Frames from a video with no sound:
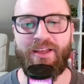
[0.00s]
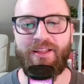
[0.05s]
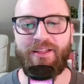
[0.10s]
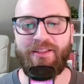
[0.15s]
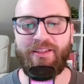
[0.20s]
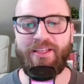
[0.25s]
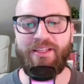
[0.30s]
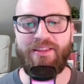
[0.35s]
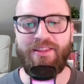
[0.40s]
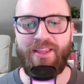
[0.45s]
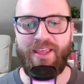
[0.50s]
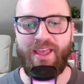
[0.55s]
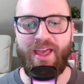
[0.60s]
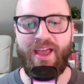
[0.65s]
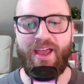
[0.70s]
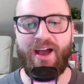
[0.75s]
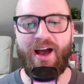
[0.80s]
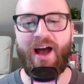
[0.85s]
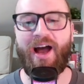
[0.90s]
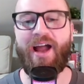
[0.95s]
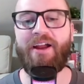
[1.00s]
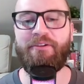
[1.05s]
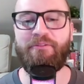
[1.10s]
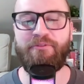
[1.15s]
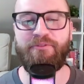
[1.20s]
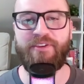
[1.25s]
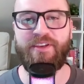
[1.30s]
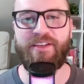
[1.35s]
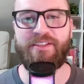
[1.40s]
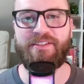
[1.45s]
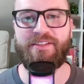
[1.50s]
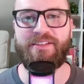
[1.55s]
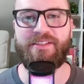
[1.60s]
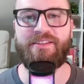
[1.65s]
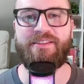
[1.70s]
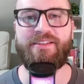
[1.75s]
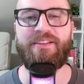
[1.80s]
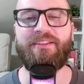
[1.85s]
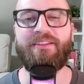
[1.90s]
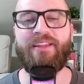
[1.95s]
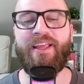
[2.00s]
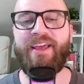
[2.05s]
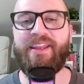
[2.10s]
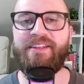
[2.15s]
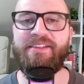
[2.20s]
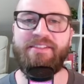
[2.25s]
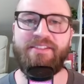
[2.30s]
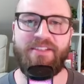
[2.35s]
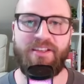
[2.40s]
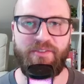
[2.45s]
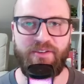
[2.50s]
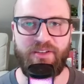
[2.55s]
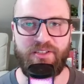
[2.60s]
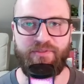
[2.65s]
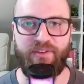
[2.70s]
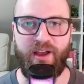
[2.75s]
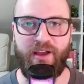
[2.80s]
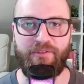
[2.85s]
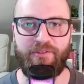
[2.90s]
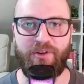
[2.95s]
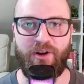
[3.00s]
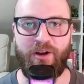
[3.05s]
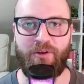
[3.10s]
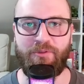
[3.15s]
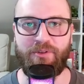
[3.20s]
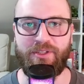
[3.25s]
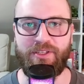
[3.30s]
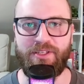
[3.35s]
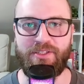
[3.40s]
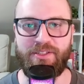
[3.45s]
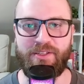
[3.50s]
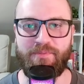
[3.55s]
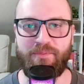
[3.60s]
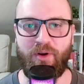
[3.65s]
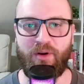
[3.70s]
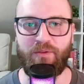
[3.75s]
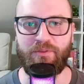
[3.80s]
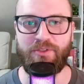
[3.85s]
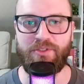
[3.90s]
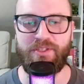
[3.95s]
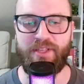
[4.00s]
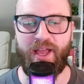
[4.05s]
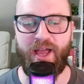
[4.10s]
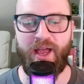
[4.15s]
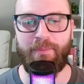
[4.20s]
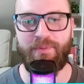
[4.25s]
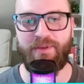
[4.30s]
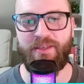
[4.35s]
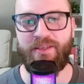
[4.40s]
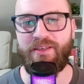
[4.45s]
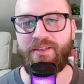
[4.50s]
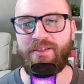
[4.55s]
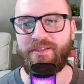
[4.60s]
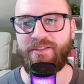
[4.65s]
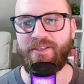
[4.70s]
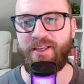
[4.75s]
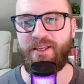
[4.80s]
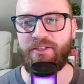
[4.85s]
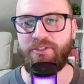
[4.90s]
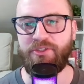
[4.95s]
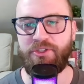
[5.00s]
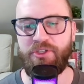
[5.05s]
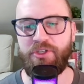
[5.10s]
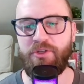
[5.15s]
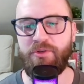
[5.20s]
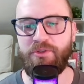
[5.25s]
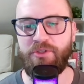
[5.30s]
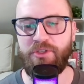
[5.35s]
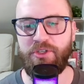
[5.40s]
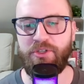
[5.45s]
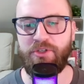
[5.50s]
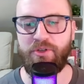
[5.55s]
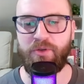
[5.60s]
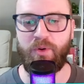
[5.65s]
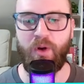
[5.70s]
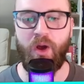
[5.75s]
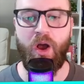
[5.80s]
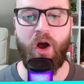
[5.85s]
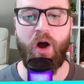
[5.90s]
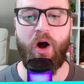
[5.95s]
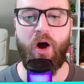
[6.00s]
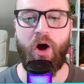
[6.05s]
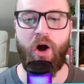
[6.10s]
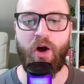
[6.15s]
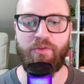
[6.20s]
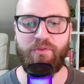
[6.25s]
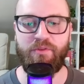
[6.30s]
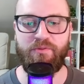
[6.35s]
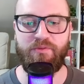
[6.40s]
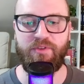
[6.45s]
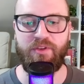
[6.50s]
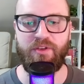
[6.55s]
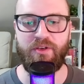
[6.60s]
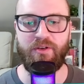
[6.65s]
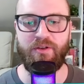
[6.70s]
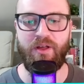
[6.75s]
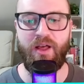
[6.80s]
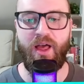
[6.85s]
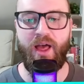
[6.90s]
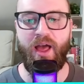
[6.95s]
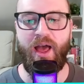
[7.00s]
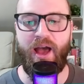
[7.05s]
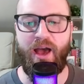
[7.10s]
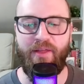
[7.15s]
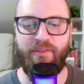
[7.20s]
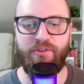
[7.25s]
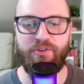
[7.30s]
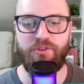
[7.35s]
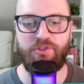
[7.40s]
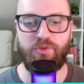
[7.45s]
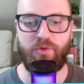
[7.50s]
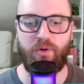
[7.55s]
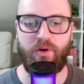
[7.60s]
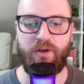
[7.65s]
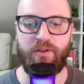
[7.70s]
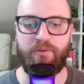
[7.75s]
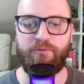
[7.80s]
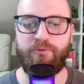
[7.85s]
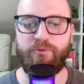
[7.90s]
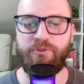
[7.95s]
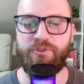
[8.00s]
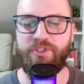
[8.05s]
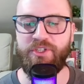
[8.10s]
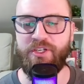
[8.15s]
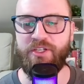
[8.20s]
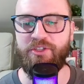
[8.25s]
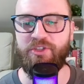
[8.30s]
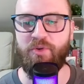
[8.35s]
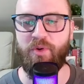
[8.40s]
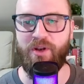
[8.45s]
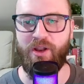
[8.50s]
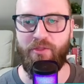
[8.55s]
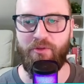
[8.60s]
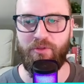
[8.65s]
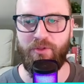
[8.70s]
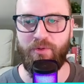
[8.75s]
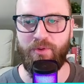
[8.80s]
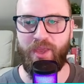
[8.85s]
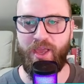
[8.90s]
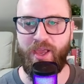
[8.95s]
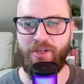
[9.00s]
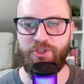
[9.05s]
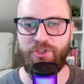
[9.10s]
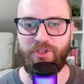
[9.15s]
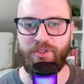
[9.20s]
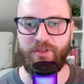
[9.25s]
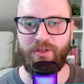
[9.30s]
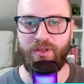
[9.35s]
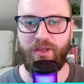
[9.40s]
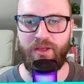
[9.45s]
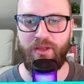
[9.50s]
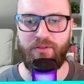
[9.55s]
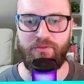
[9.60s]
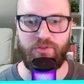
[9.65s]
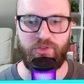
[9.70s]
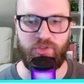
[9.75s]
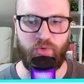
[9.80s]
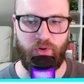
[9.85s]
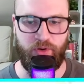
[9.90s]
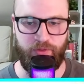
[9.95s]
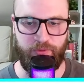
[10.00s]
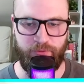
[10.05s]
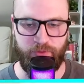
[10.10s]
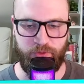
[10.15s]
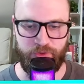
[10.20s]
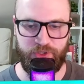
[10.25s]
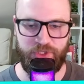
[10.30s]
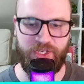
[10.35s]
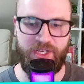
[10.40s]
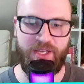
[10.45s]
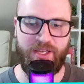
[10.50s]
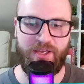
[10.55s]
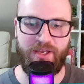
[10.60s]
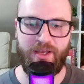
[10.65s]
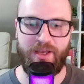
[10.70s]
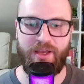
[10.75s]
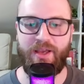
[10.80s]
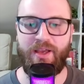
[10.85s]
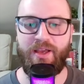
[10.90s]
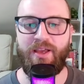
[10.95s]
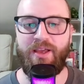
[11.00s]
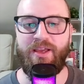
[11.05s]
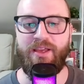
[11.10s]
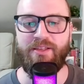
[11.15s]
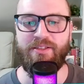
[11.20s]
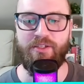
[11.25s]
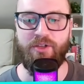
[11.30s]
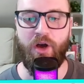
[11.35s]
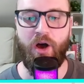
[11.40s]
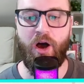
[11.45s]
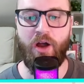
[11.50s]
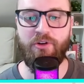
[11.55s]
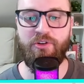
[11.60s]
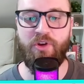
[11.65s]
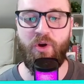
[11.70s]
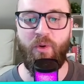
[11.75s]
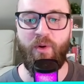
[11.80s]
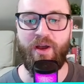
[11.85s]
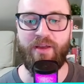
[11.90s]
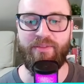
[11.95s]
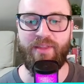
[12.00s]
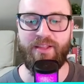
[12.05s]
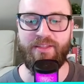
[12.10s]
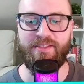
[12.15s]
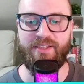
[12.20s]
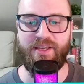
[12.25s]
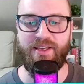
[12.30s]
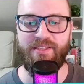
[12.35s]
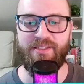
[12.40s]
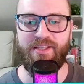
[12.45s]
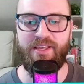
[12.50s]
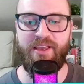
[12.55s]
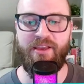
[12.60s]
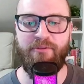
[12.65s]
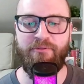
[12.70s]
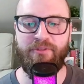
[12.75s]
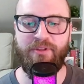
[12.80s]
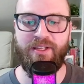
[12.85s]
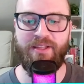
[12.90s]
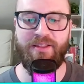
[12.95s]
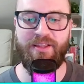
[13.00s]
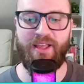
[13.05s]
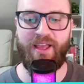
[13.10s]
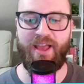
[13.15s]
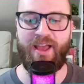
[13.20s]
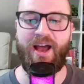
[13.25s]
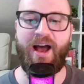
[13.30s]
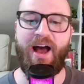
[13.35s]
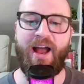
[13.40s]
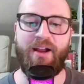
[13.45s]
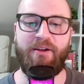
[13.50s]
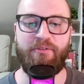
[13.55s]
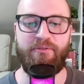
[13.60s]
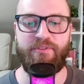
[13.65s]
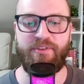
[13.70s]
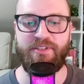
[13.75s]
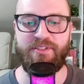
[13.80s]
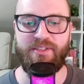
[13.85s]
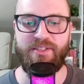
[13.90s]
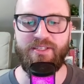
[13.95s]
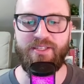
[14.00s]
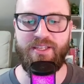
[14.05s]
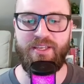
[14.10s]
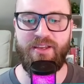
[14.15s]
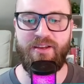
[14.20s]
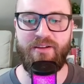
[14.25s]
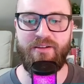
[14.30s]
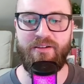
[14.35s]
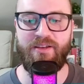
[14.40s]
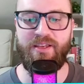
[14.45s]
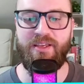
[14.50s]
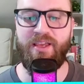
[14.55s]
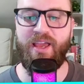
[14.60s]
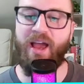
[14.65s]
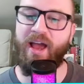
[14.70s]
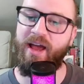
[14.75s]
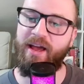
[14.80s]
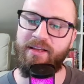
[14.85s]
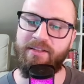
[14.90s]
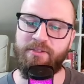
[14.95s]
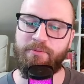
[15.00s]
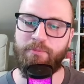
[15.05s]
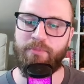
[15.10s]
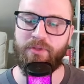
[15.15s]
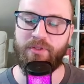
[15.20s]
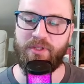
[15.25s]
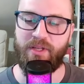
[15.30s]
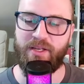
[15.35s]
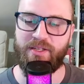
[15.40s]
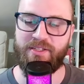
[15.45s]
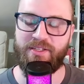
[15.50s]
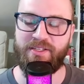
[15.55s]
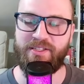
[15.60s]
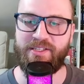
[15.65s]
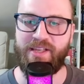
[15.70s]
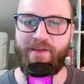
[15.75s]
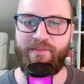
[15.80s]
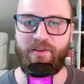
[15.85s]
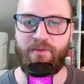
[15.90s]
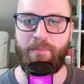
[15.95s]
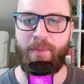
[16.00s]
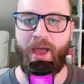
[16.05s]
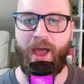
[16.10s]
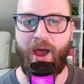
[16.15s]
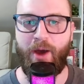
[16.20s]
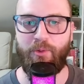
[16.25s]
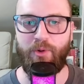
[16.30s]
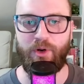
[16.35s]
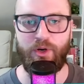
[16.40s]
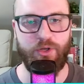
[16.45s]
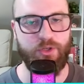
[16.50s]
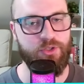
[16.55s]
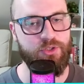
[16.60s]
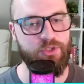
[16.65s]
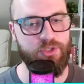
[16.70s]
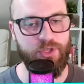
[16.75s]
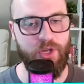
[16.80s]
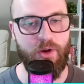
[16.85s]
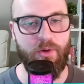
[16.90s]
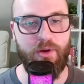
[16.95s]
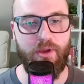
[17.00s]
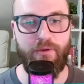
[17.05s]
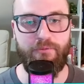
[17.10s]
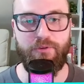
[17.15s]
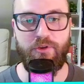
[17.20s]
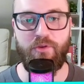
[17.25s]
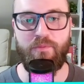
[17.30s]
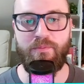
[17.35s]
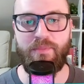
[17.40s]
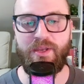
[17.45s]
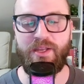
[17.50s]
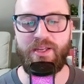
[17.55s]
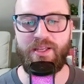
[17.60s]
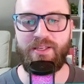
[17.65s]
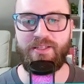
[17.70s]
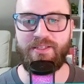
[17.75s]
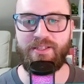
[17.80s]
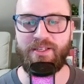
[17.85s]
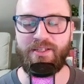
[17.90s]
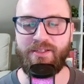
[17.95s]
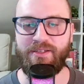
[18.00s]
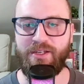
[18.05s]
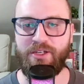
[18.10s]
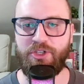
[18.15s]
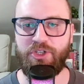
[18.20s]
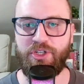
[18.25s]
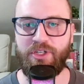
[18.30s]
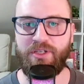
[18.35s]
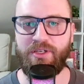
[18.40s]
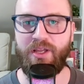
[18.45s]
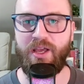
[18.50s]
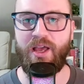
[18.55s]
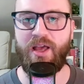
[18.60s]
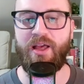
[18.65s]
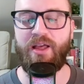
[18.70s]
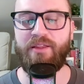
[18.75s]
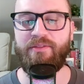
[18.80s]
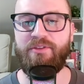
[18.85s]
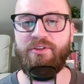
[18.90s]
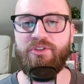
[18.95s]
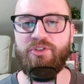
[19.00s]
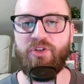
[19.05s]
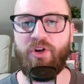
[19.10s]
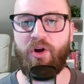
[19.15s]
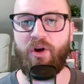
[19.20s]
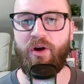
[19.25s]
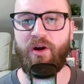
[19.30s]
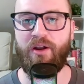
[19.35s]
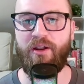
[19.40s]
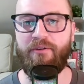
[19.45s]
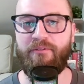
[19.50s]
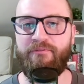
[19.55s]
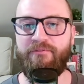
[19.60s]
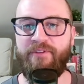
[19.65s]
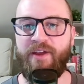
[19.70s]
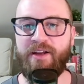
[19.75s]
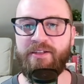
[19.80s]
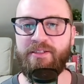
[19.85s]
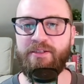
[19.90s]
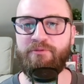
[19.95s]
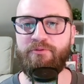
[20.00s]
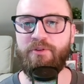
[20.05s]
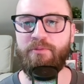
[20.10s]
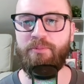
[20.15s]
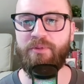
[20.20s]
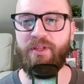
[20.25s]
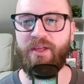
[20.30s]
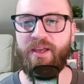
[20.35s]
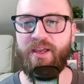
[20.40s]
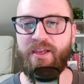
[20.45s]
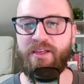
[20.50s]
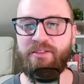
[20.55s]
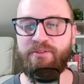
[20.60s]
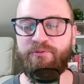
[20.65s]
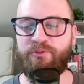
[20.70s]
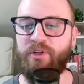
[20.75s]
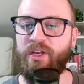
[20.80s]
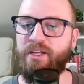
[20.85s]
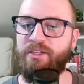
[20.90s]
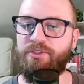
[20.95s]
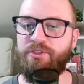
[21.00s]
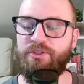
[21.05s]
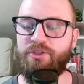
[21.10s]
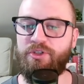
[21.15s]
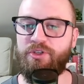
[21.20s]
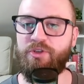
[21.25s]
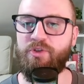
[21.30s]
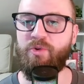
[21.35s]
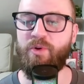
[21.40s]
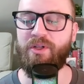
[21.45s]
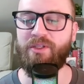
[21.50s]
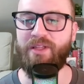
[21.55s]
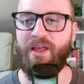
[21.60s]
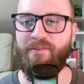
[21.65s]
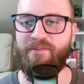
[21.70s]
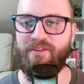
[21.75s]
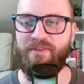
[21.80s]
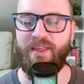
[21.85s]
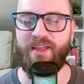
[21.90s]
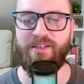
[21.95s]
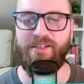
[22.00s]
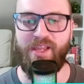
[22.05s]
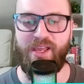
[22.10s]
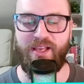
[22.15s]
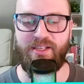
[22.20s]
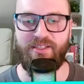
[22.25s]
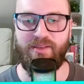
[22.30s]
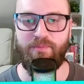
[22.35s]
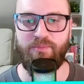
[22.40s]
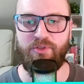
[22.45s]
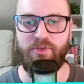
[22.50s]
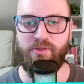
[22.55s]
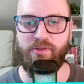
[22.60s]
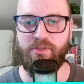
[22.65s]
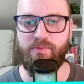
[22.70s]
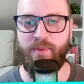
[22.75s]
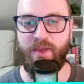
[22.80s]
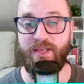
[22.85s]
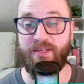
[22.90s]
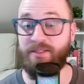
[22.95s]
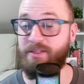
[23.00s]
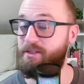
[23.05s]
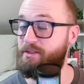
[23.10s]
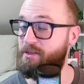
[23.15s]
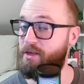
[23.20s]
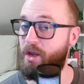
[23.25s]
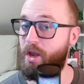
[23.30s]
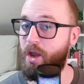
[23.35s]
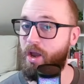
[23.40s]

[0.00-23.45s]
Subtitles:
Lin Lie Iron Fist is the latest Series 5 card released in Marvel Snap. He is a 2/2 on reveal, add the Sword of Fuxi to another location. The Sword of Fuxi is an ongoing that says if Lin Lie Iron Fist is here, he has +7 power. So if you meet his condition, this card effectively plays for a 2/11 that takes up 2 spaces.